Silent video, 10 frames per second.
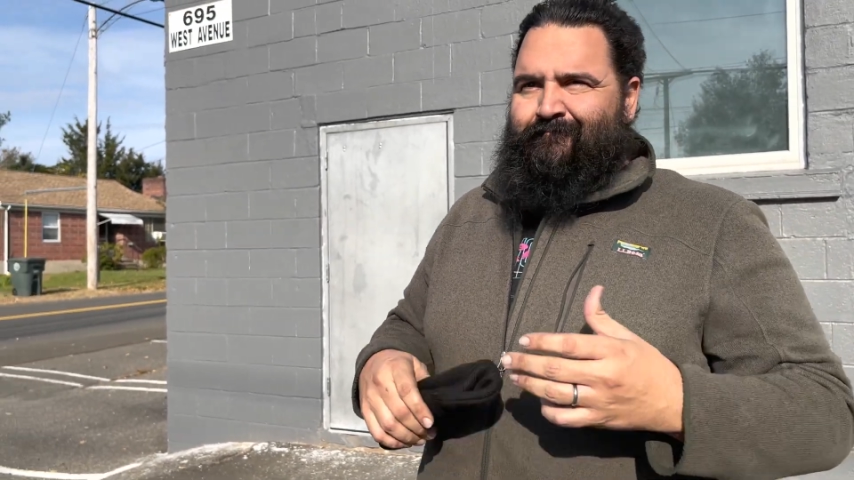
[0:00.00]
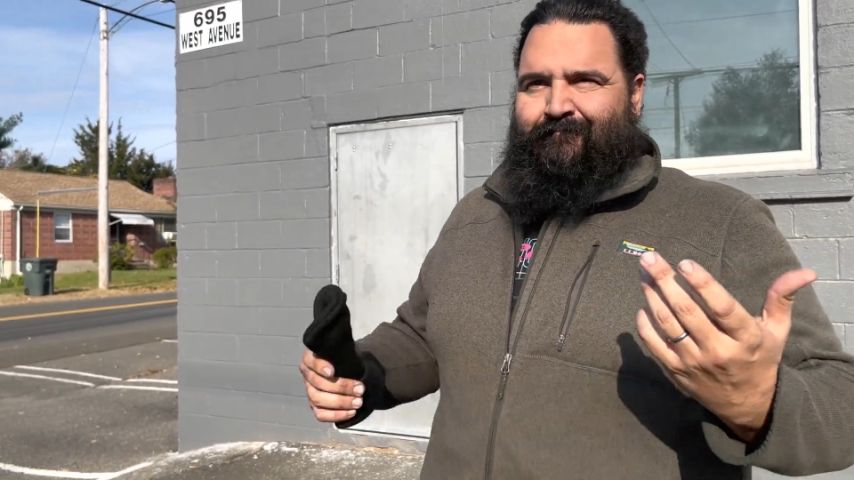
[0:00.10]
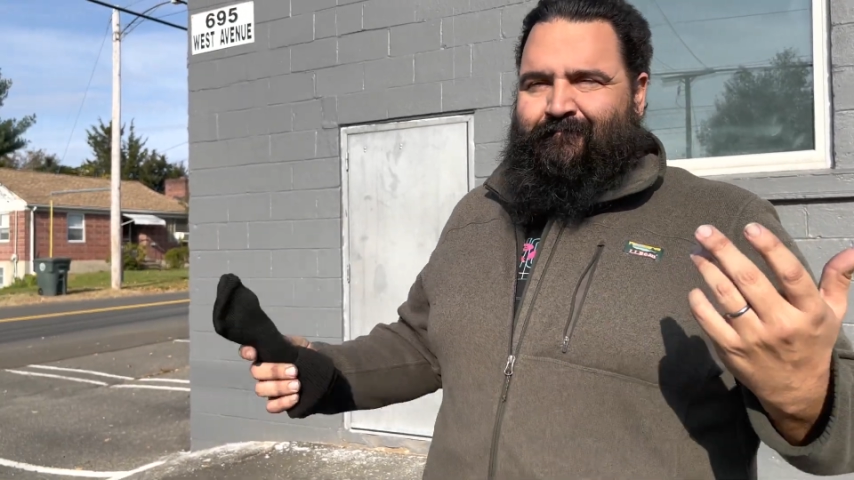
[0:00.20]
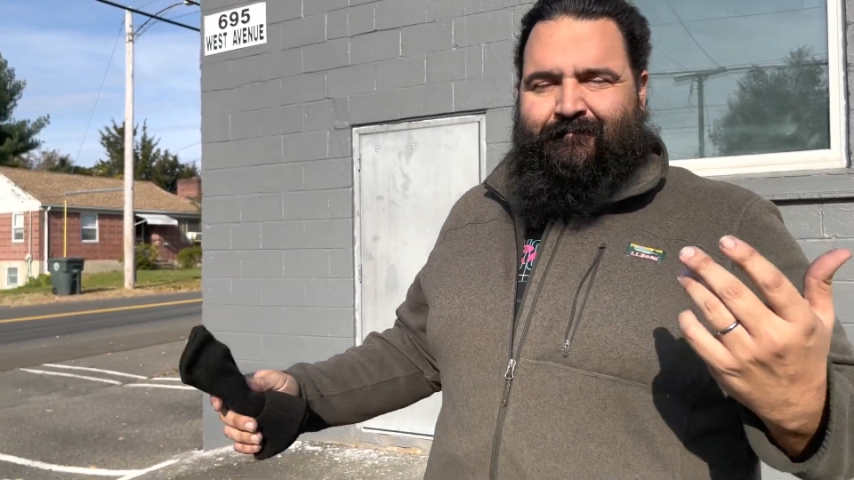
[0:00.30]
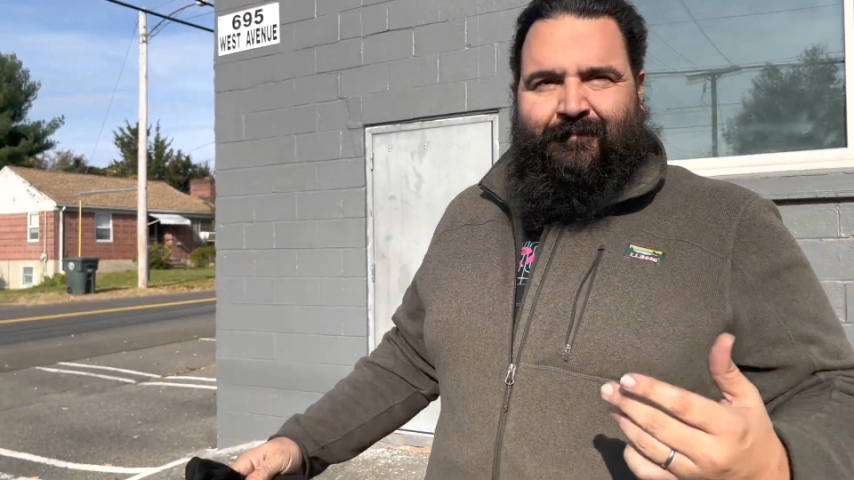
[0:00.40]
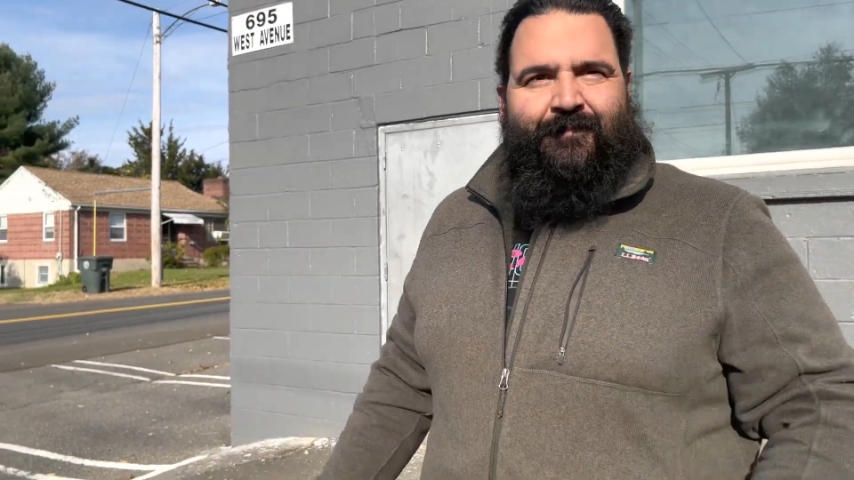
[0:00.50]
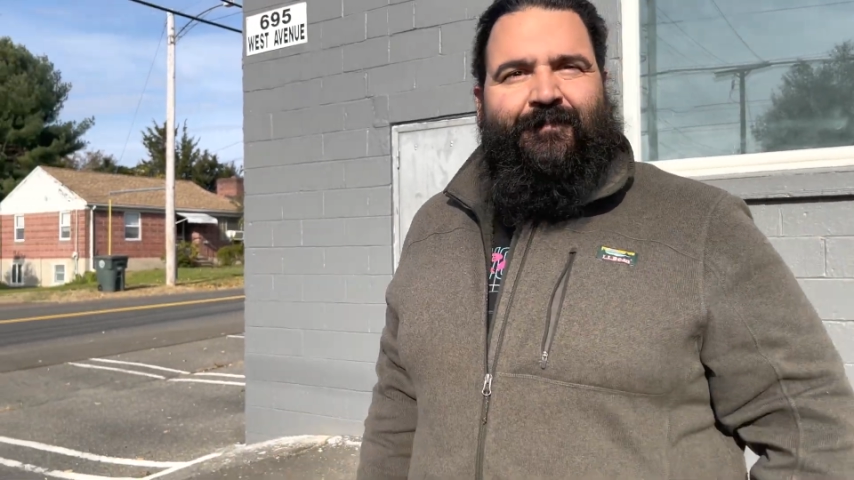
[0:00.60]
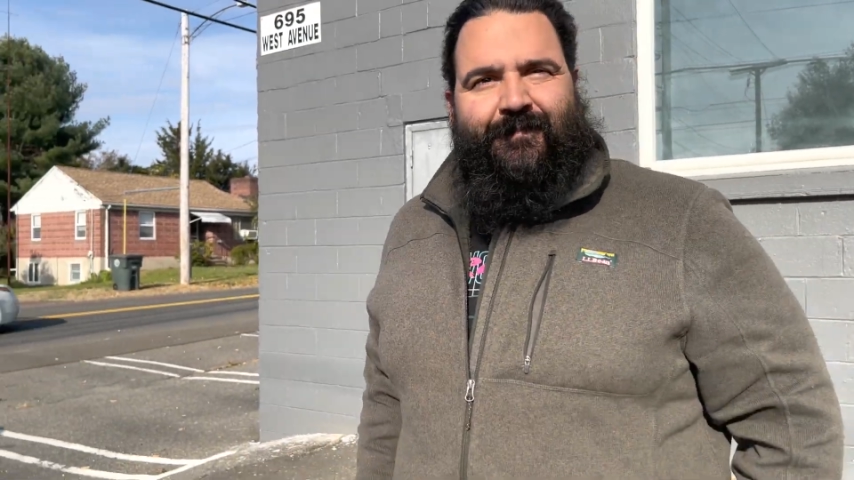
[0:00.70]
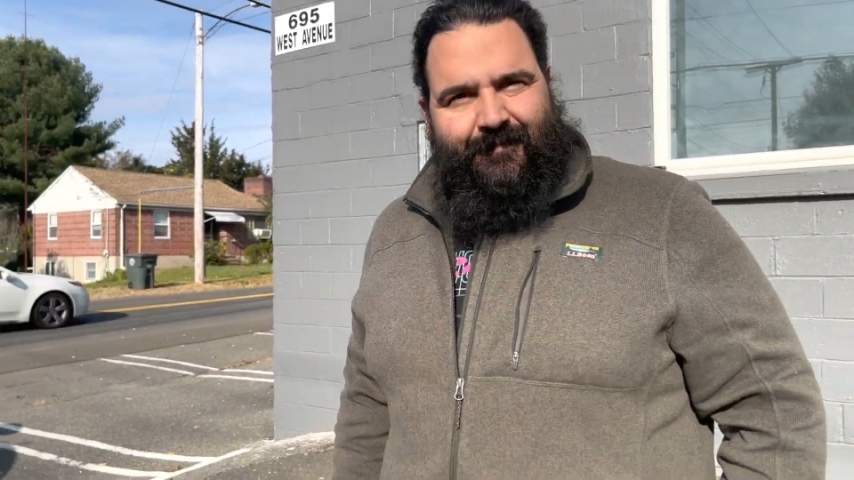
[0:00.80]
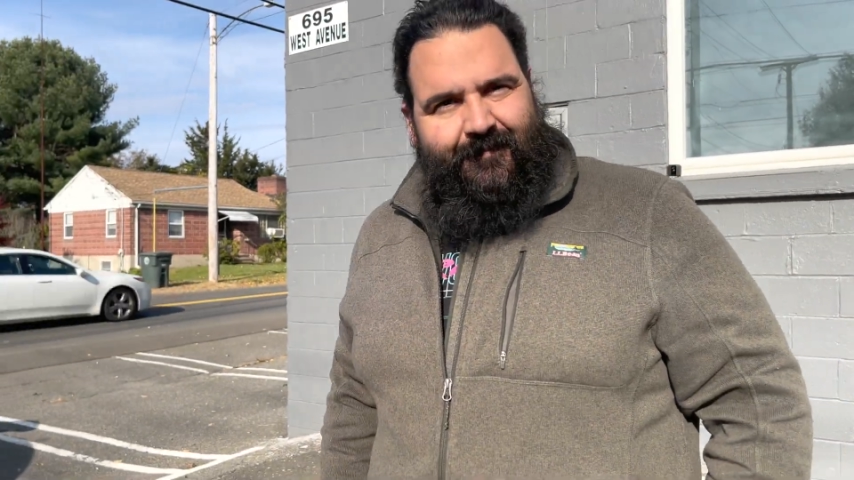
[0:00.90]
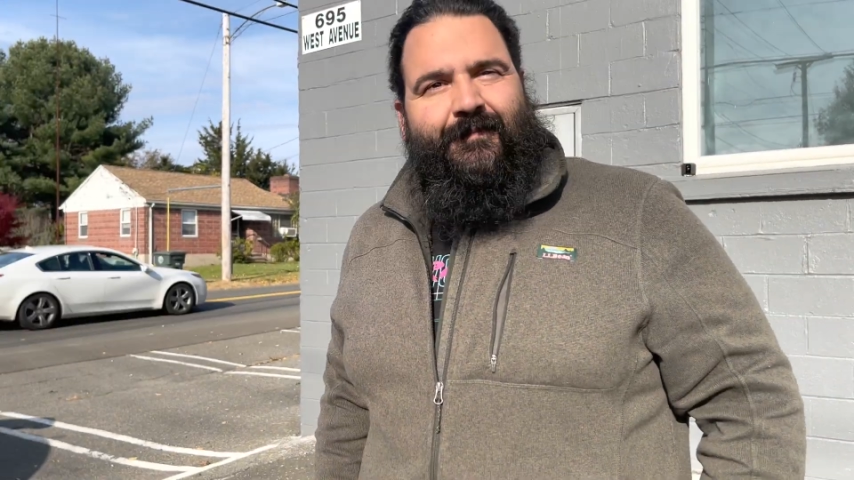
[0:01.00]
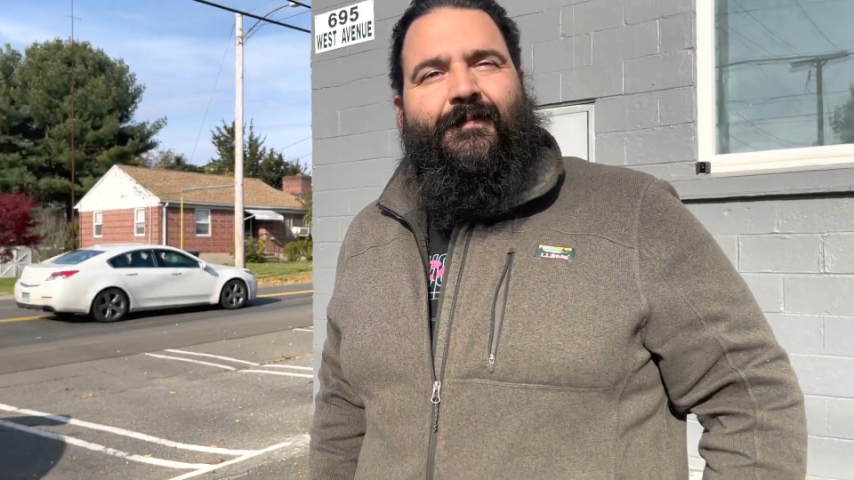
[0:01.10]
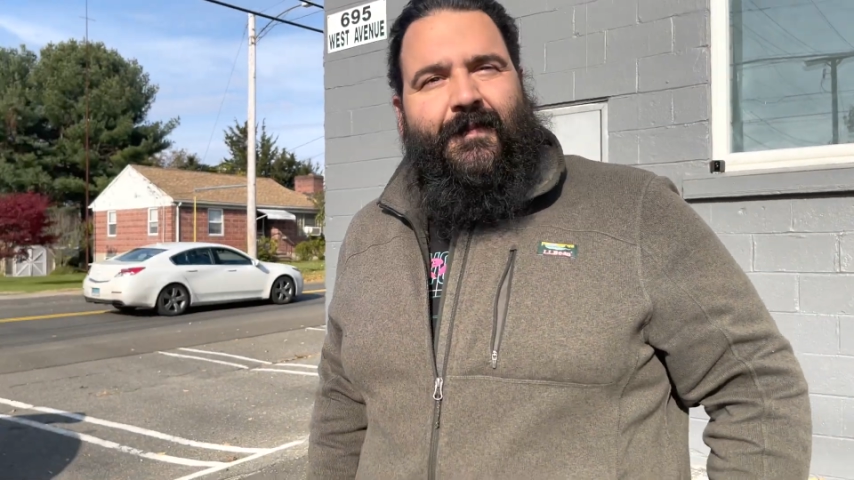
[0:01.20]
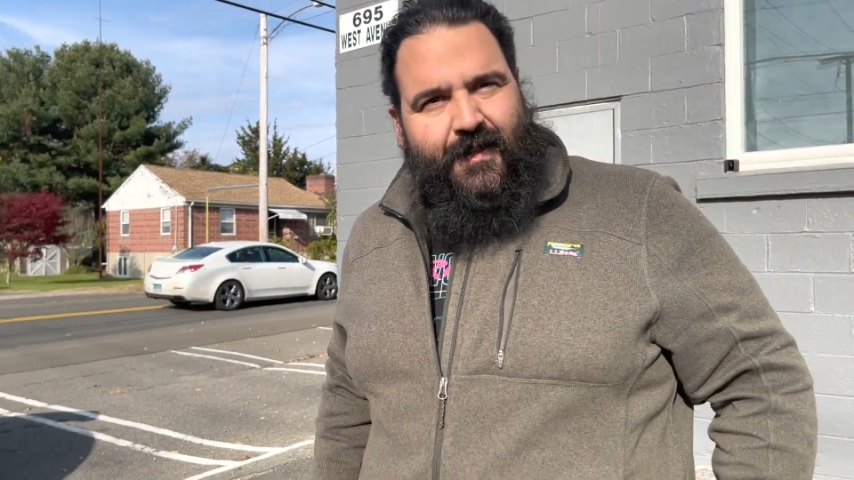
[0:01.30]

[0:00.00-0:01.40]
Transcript: is gonna fuck with it regardless.